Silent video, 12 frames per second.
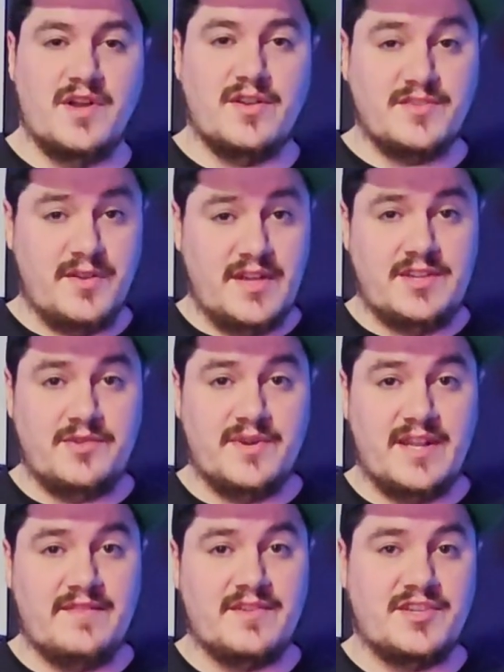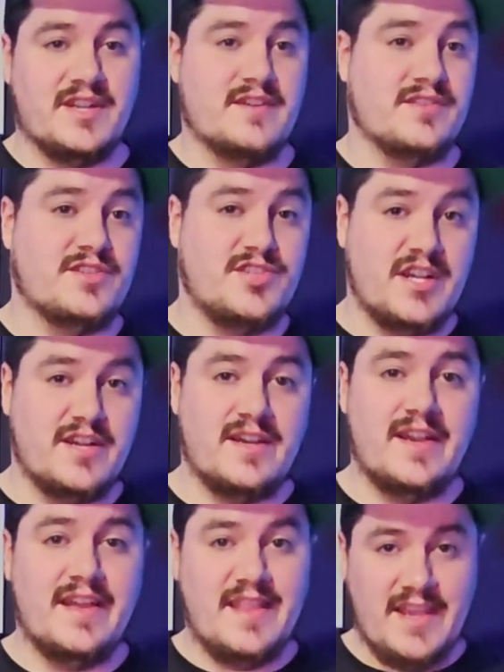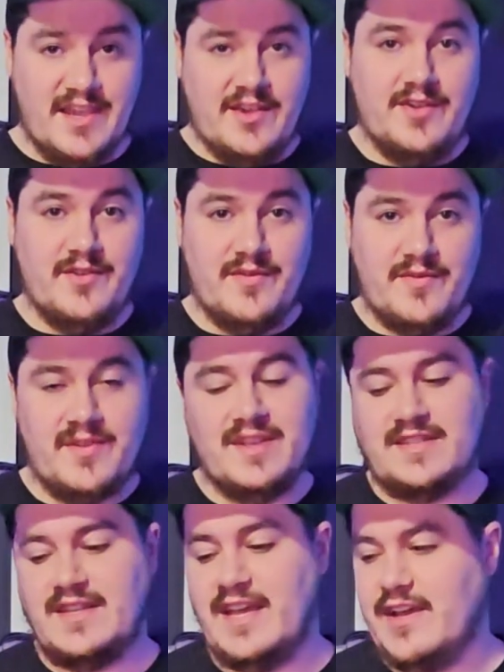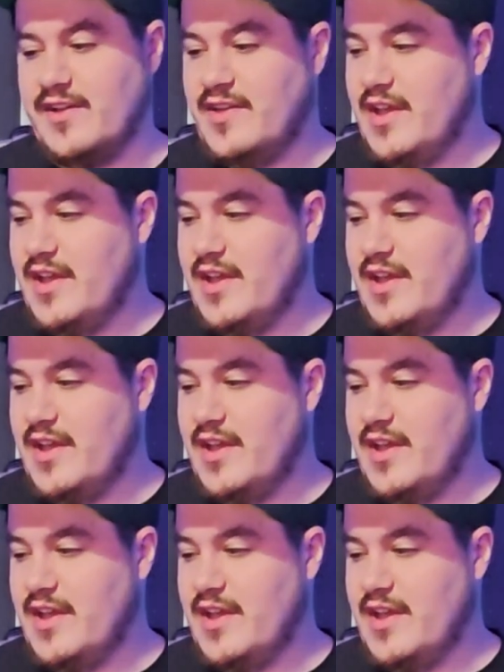Also, I do want to give a shout out to Jared. Thank you for the sale.